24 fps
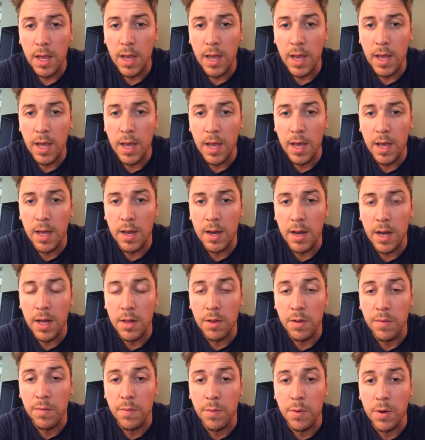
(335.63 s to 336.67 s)
and I
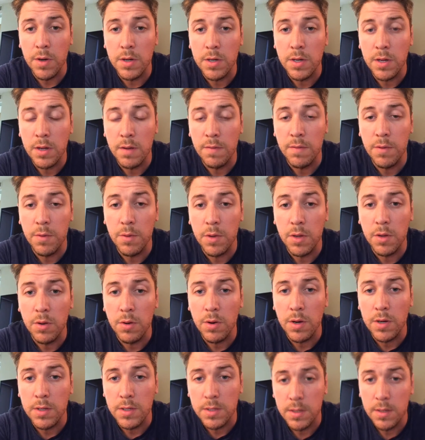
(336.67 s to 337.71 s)
look forward to viewing
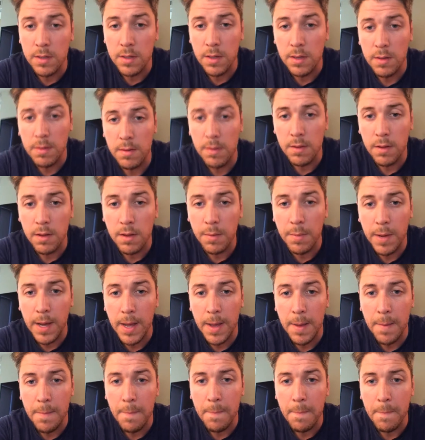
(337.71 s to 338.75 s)
yours.
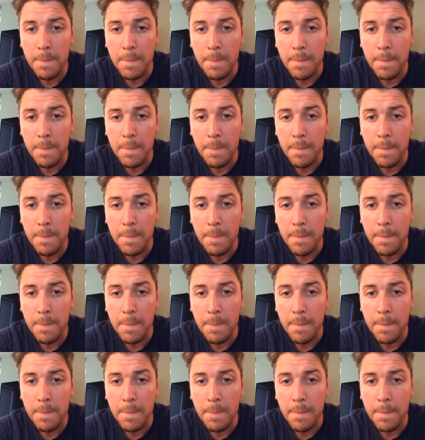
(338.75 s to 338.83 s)
Goodbye.